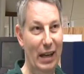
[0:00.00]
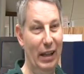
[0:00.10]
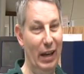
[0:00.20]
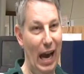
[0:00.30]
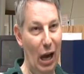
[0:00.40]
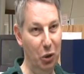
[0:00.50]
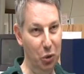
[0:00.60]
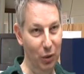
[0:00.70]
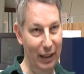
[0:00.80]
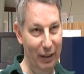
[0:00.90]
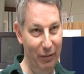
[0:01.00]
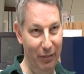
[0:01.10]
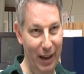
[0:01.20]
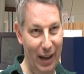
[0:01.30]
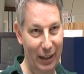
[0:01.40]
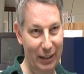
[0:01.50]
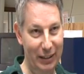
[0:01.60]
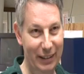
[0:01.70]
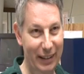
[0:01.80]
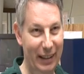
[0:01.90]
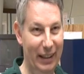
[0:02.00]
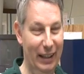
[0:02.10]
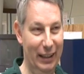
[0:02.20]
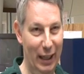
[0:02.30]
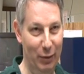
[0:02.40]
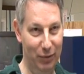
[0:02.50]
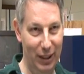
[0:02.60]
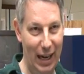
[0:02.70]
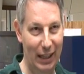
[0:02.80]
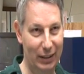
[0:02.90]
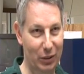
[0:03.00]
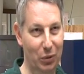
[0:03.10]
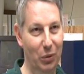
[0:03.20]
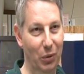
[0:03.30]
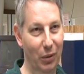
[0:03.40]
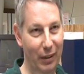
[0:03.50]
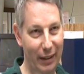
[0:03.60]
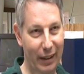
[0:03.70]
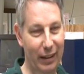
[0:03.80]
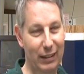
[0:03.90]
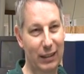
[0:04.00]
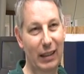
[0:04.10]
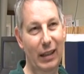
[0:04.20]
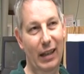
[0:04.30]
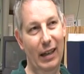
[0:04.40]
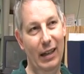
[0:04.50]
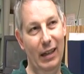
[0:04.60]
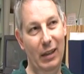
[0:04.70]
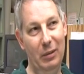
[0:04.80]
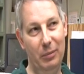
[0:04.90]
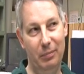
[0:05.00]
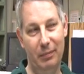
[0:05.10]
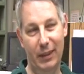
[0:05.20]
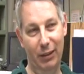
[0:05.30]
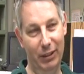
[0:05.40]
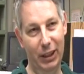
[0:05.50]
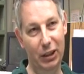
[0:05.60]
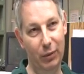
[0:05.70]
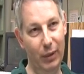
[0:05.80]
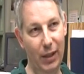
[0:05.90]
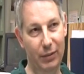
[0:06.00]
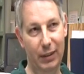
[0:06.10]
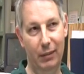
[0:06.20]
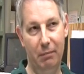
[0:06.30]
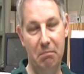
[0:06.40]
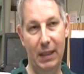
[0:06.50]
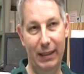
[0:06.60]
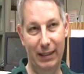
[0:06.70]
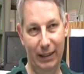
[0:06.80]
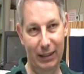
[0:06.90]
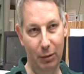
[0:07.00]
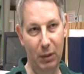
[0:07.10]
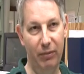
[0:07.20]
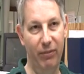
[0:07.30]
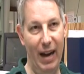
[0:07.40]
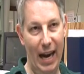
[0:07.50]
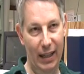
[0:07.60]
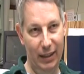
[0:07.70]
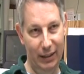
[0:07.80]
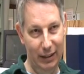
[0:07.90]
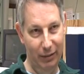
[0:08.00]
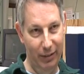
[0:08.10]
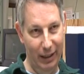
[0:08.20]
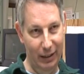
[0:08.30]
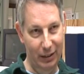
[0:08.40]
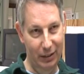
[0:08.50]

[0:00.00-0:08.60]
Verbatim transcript: The actual event that gave rise to this uh, gravitational waves is an extremely violent event.